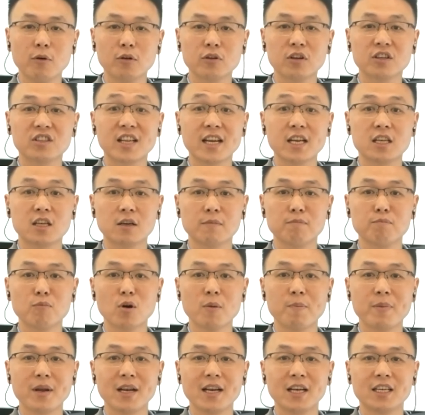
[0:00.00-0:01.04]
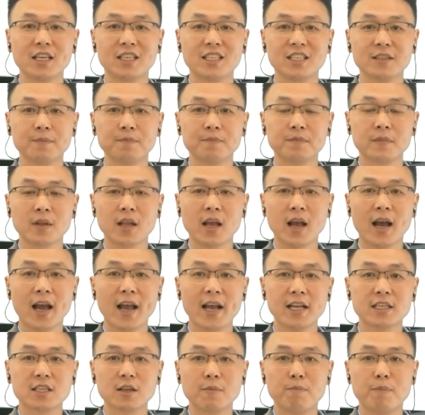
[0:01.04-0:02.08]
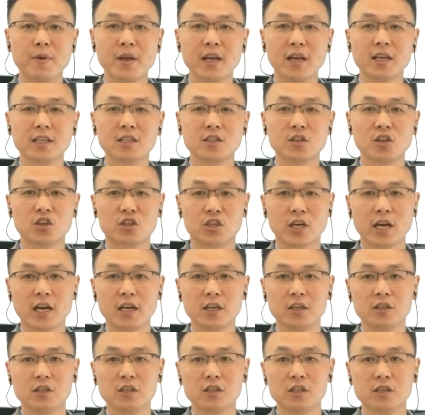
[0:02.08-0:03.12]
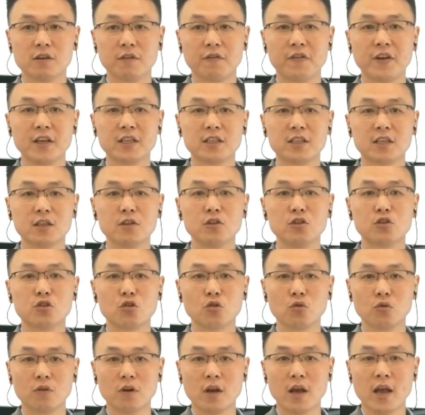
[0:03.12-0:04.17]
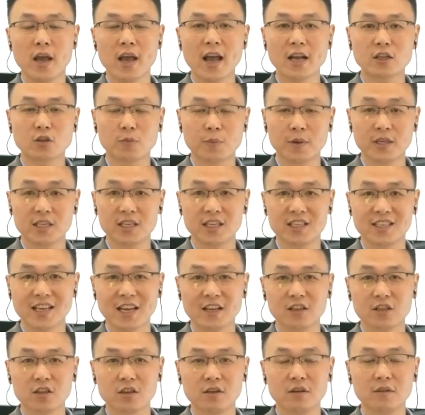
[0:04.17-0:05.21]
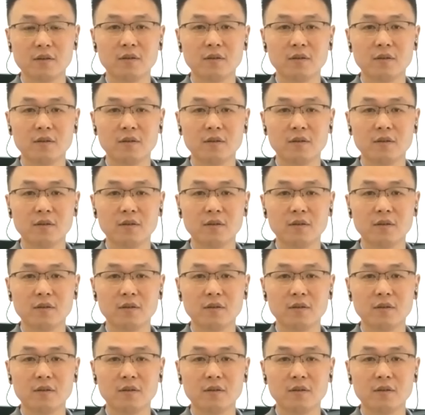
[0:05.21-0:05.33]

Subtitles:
the data mobility is the biggest challenge facing to HPC Center.